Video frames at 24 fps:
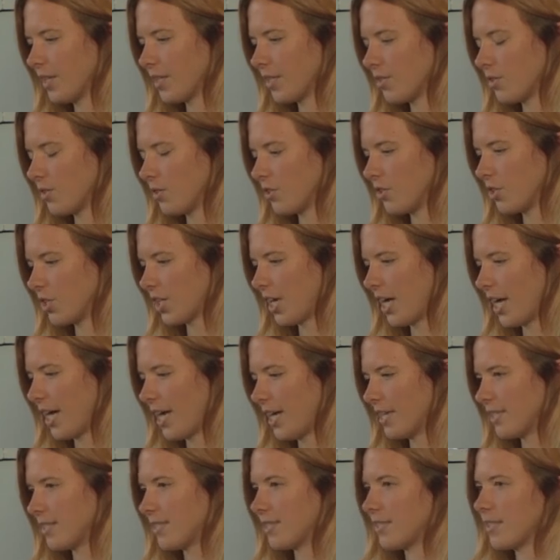such
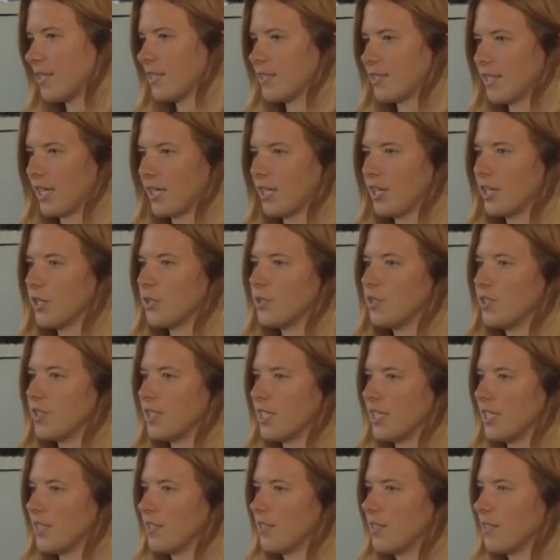as
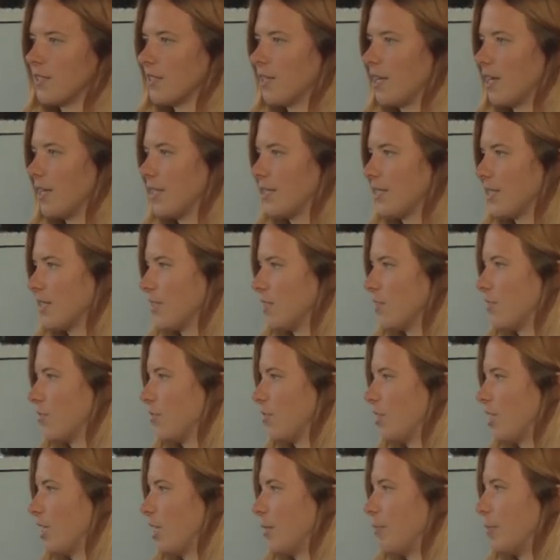psychosis,
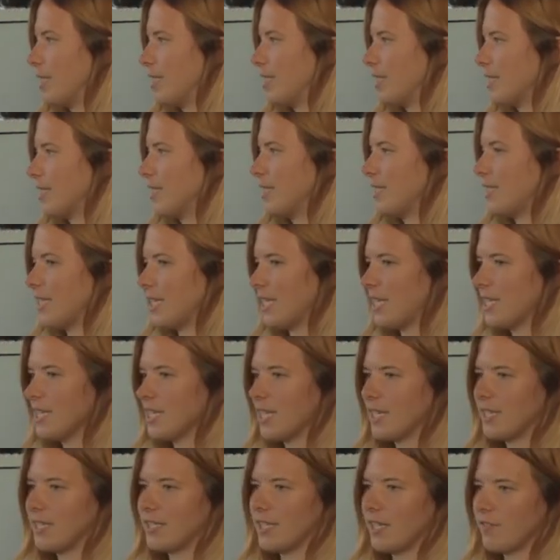schizophrenia, PTSD,
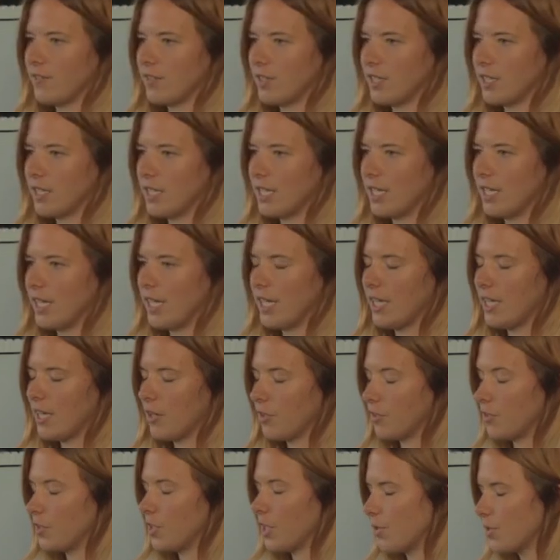then definitely,
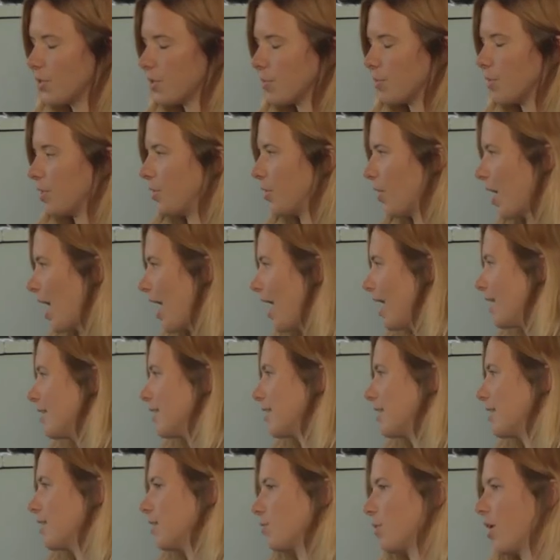or if you know someone who
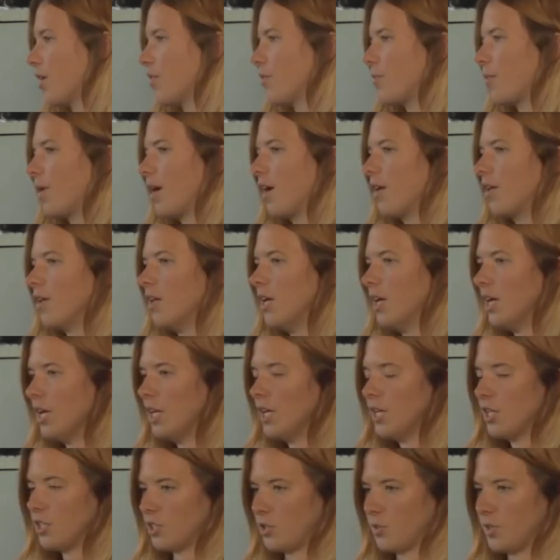has, and it's worthwhile
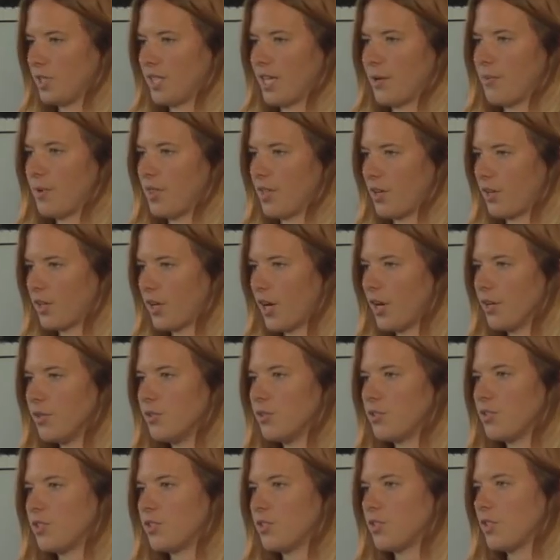doing that with a
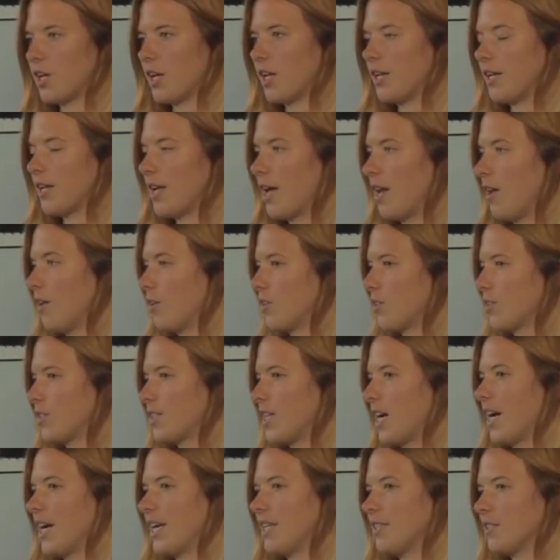coach and
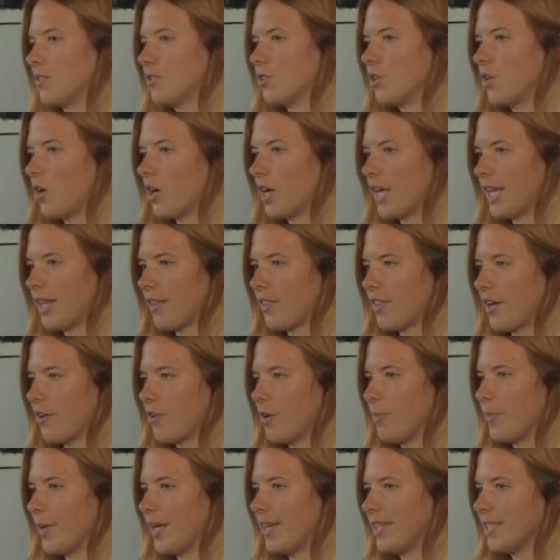alongside a talking
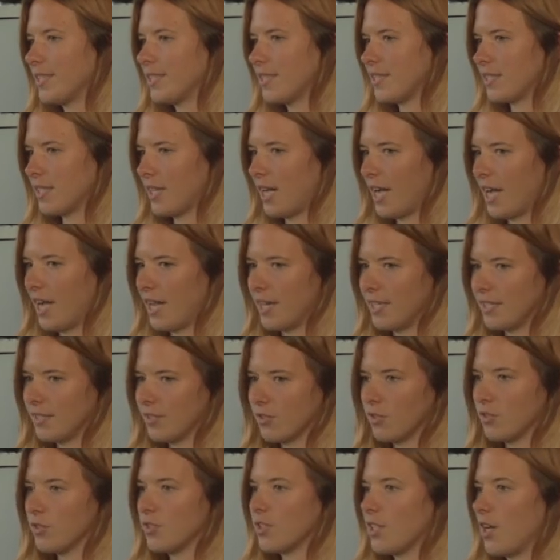therapist and
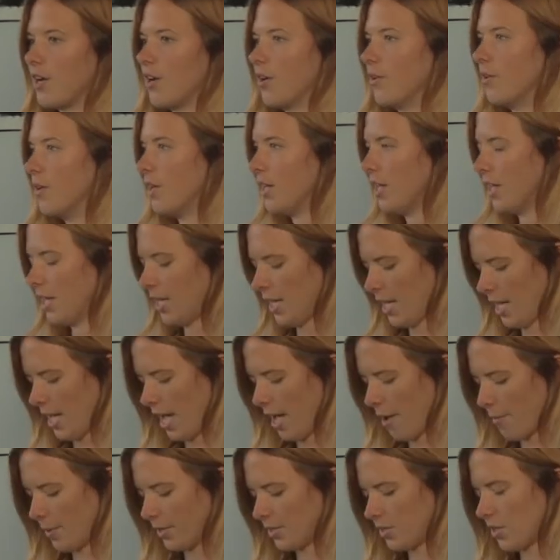also
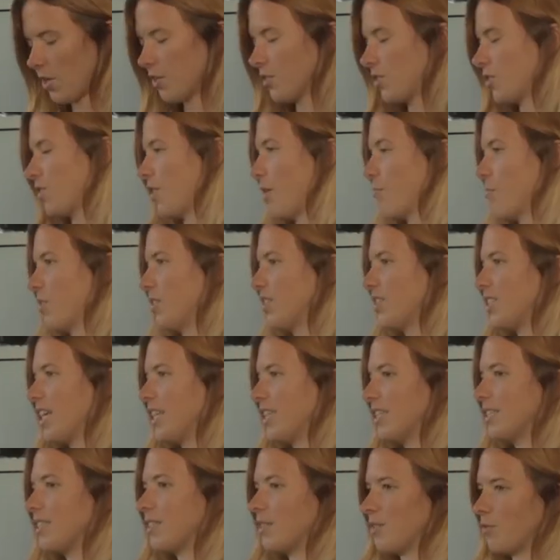a doctor. I'm not
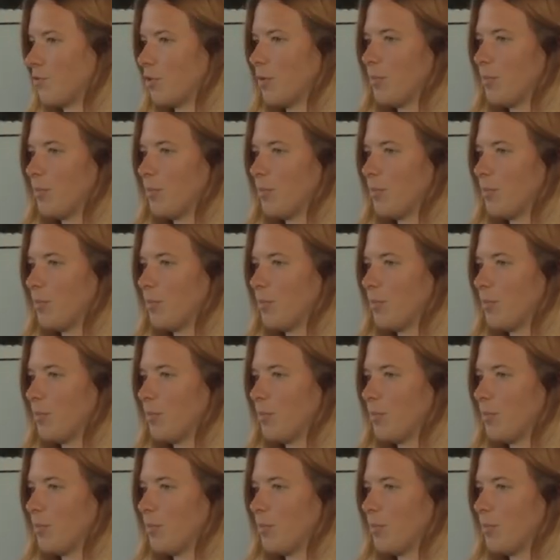saying this is a